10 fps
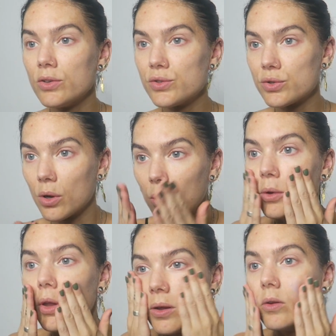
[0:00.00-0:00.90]
So
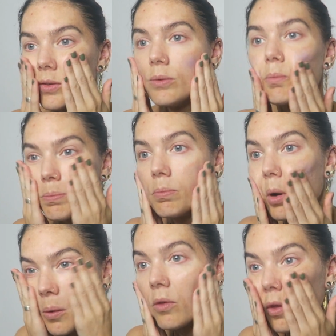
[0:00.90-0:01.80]
you can use it
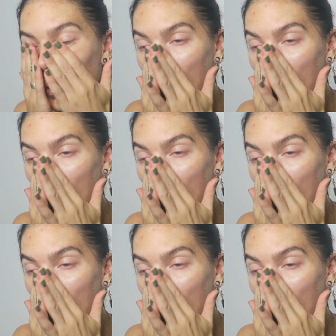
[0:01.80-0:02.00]
both